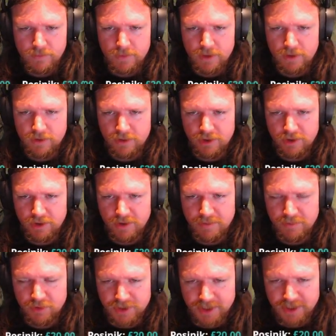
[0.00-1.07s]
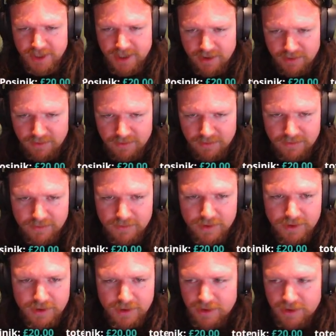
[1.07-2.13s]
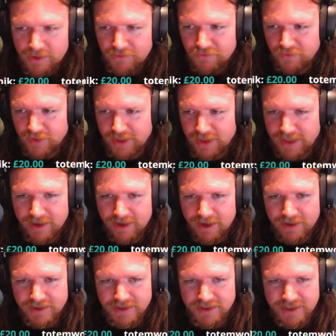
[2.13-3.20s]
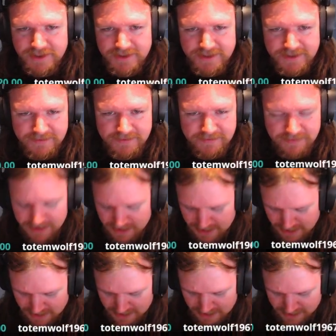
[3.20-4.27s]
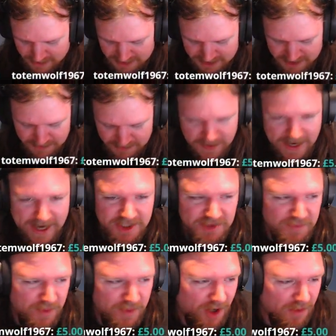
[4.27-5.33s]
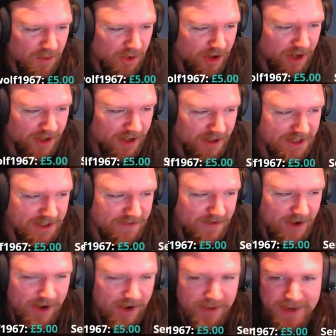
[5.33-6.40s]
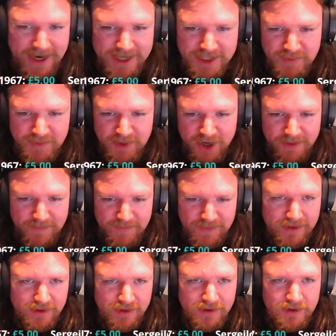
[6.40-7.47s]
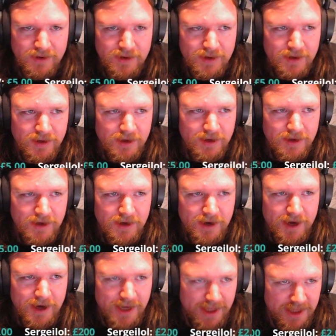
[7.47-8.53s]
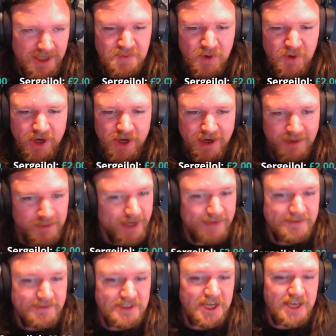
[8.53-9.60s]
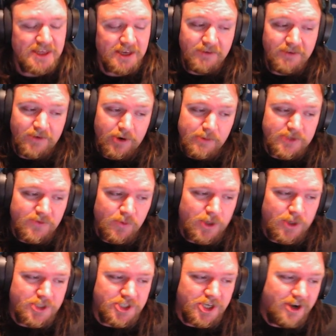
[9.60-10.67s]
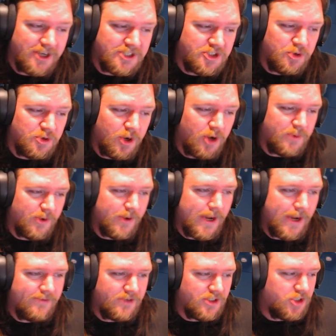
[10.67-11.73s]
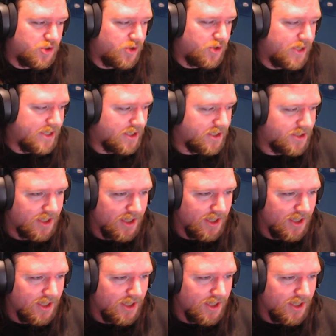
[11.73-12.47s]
Oh no, they're pushing out really hard. This this is a bad spot we're in. This is a very bad spot. And at this point, I'm going to have to say thank you very much for watching. I do hope you have enjoyed this.